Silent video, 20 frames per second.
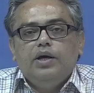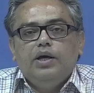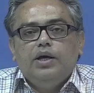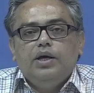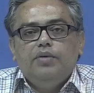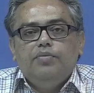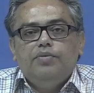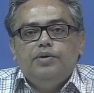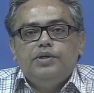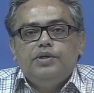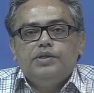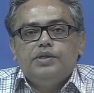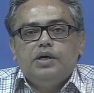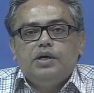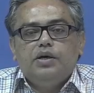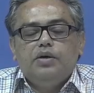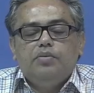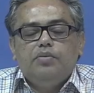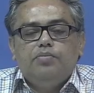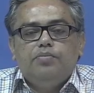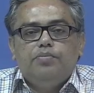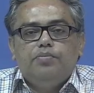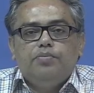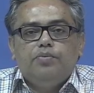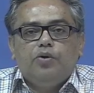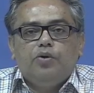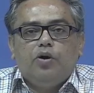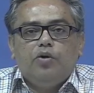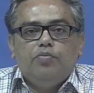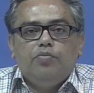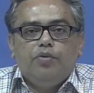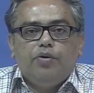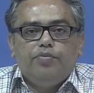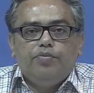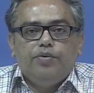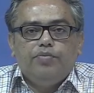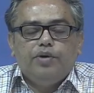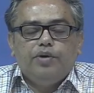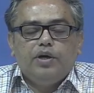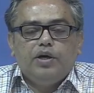if it is a
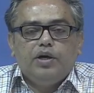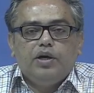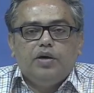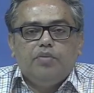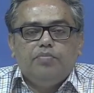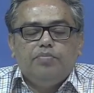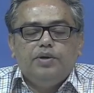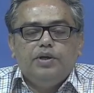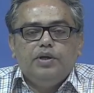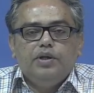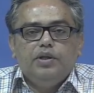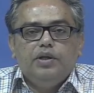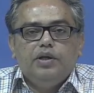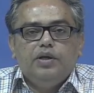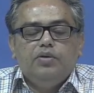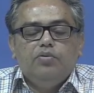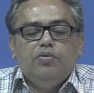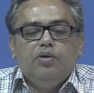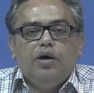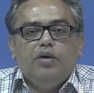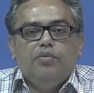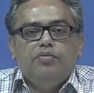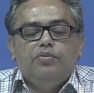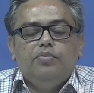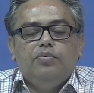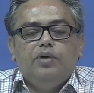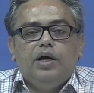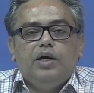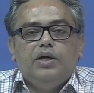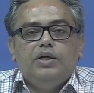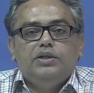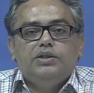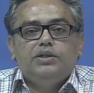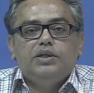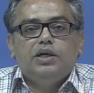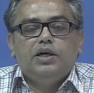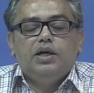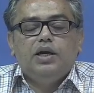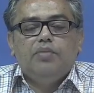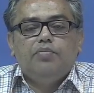non-profit making company, then you have to
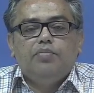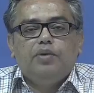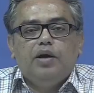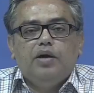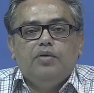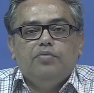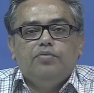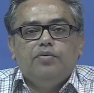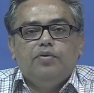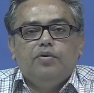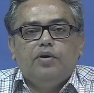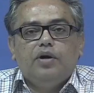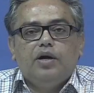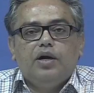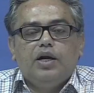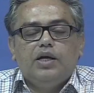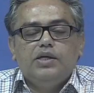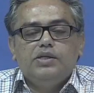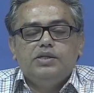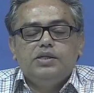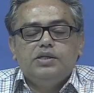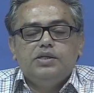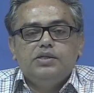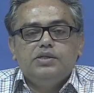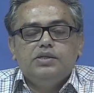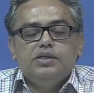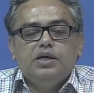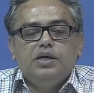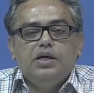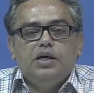additionally apply for a license